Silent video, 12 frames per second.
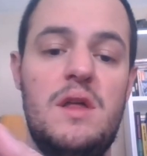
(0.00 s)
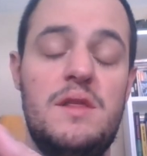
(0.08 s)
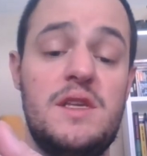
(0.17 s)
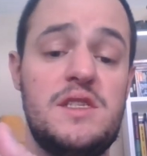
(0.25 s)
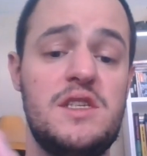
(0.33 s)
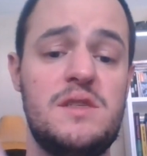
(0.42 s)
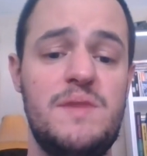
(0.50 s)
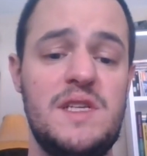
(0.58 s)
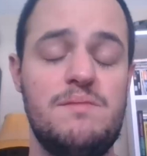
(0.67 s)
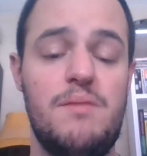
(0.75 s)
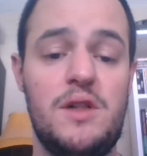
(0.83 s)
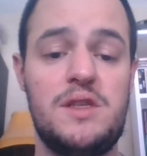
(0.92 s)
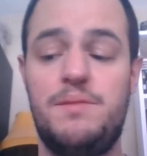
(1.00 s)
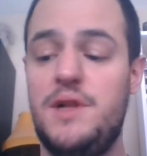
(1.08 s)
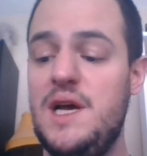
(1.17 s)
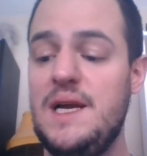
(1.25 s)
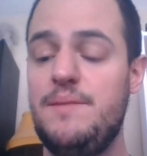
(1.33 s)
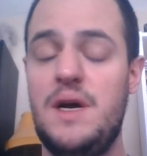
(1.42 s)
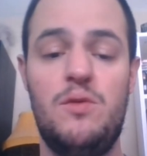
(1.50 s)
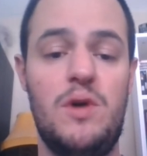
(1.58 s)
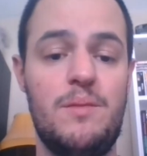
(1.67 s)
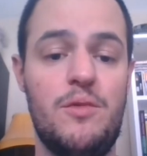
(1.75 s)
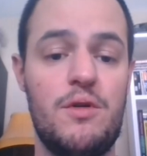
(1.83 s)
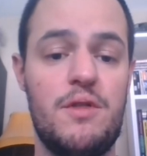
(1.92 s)
this just means multiplying by
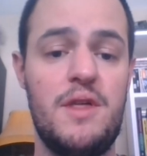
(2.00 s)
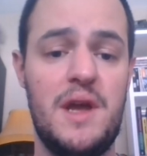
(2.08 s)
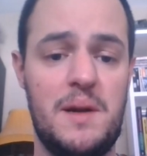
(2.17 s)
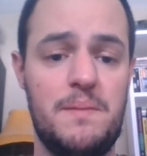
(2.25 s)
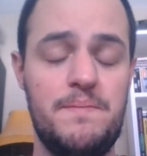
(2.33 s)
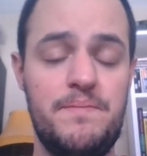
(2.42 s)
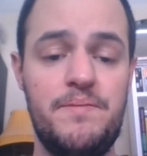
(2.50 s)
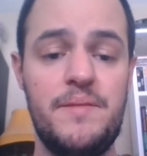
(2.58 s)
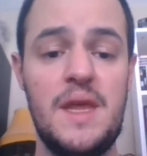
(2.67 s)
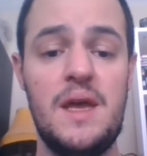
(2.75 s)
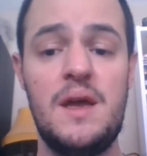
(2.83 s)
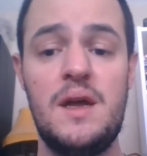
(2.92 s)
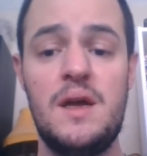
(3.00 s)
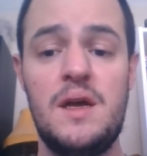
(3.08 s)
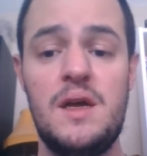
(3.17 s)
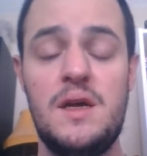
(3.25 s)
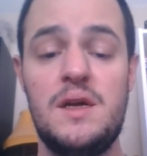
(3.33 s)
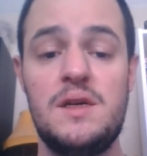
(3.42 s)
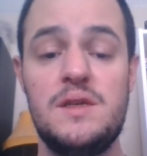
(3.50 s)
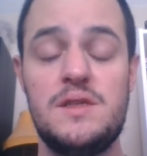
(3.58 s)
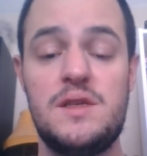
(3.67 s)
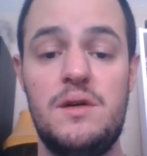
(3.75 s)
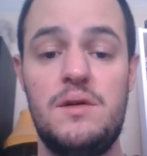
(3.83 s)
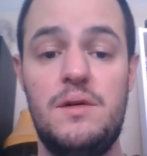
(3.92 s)
one more thing.
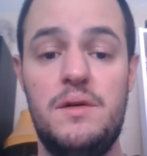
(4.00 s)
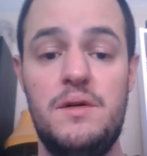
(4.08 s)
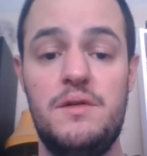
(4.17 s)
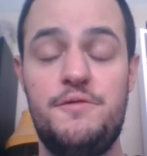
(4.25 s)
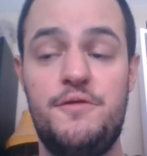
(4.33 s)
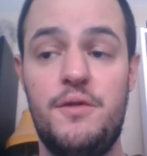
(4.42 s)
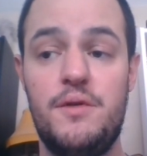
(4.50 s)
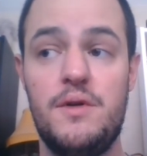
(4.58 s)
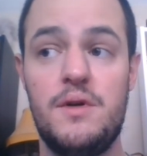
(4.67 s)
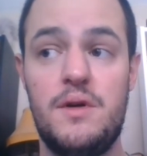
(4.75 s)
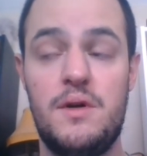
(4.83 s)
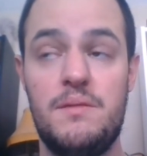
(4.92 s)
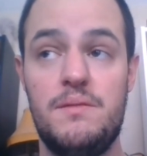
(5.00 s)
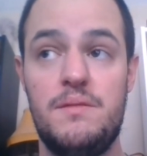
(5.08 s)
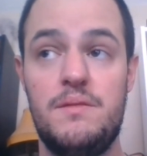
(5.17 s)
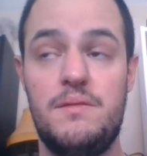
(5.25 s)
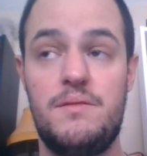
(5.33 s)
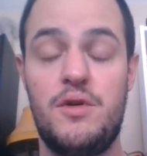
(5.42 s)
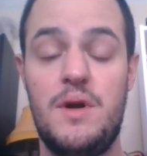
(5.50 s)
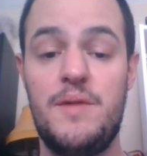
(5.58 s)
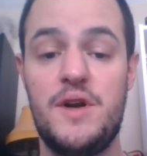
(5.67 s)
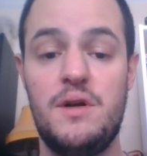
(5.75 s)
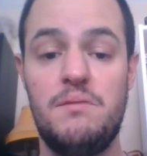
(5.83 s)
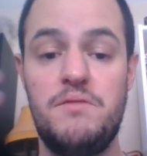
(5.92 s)
So for
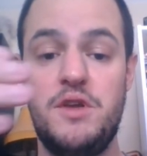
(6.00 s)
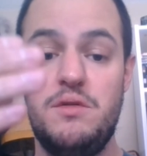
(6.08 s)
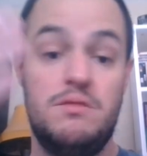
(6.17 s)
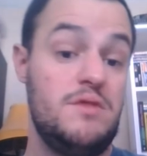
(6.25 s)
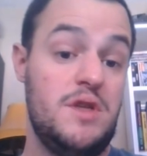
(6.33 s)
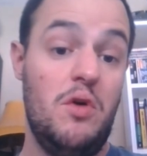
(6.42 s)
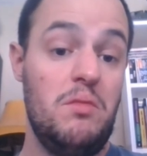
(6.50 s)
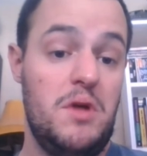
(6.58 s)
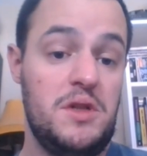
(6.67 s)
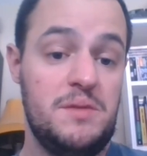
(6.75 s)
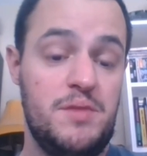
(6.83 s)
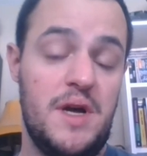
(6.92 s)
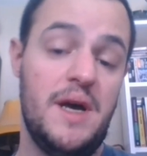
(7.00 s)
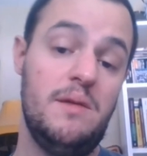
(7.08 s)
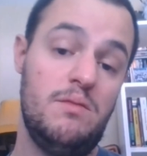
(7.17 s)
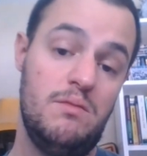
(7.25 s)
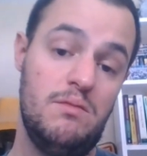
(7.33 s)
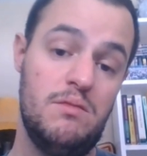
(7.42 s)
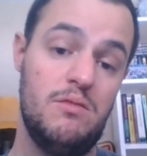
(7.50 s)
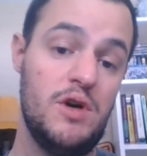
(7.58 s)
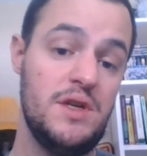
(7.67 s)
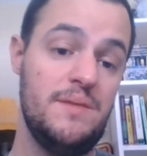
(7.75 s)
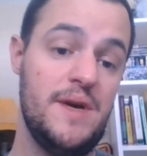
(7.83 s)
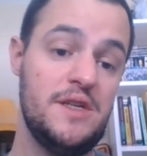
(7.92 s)
perimeter, you don't multiply,
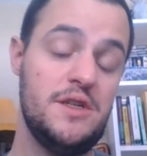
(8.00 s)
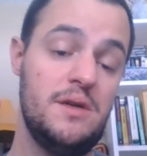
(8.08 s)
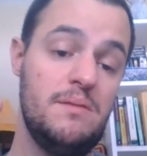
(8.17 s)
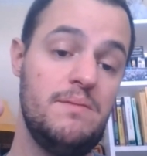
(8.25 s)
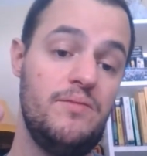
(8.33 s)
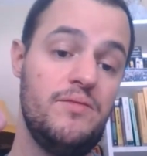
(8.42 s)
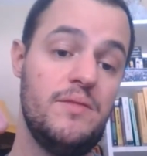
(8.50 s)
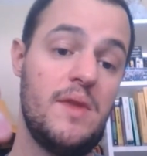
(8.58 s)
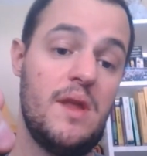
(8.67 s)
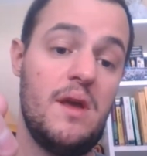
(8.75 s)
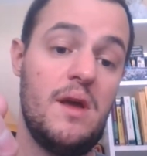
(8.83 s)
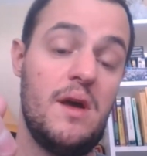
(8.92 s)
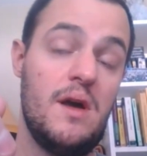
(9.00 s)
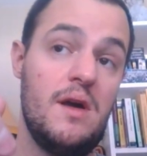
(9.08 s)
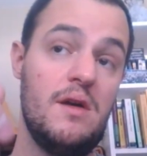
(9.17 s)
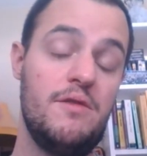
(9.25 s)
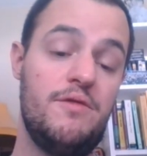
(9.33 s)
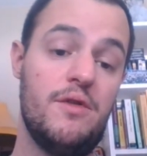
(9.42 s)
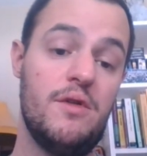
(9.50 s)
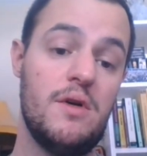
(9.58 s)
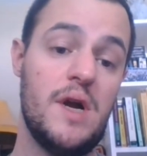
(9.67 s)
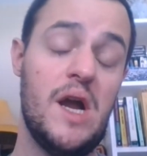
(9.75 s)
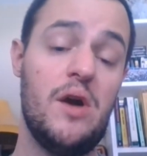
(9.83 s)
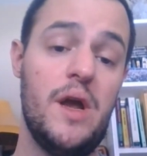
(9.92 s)
one dimension.
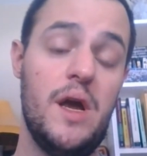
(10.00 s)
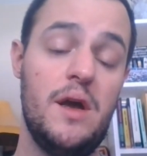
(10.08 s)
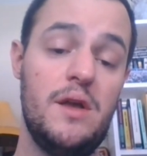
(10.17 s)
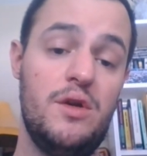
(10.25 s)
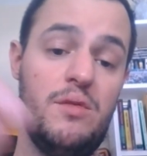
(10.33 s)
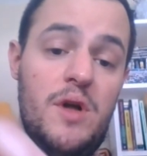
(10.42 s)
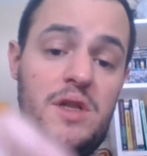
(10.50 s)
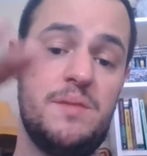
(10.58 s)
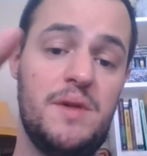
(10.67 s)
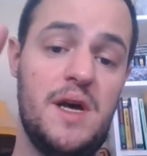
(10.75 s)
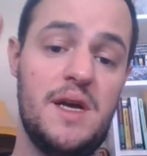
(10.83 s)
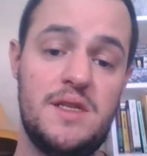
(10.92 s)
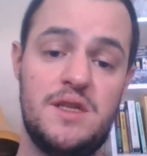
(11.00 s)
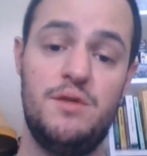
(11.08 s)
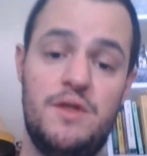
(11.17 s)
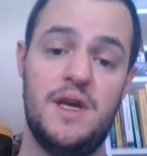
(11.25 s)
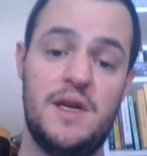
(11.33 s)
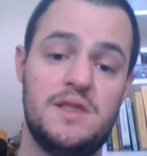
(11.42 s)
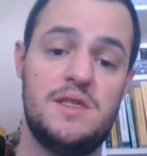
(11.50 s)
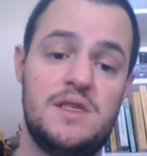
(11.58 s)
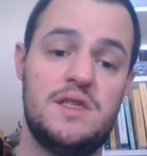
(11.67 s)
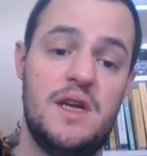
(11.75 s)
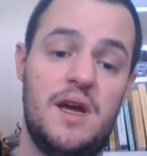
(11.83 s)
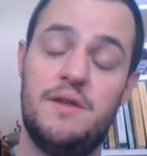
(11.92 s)
For area, you multiply two things
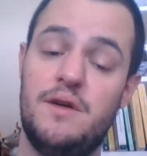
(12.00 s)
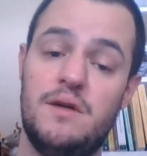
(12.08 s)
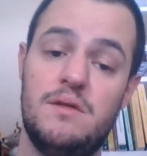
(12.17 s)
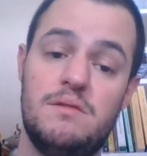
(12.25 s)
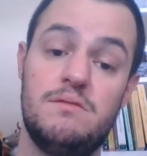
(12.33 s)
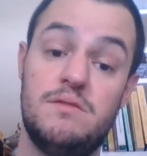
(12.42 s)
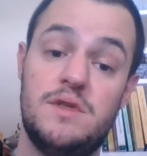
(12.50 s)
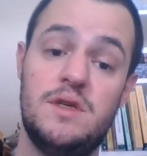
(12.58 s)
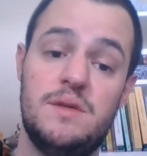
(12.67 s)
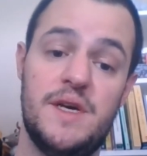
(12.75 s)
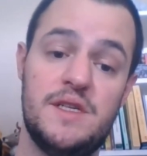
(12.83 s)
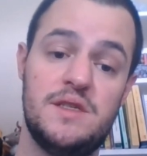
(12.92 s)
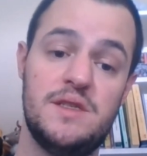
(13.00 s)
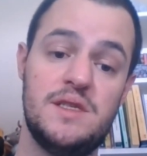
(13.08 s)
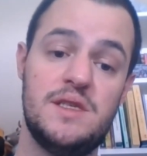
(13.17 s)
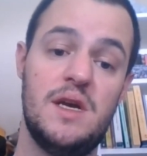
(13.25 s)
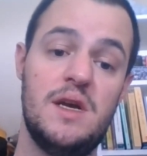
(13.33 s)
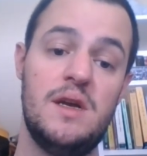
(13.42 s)
together, two dimensions.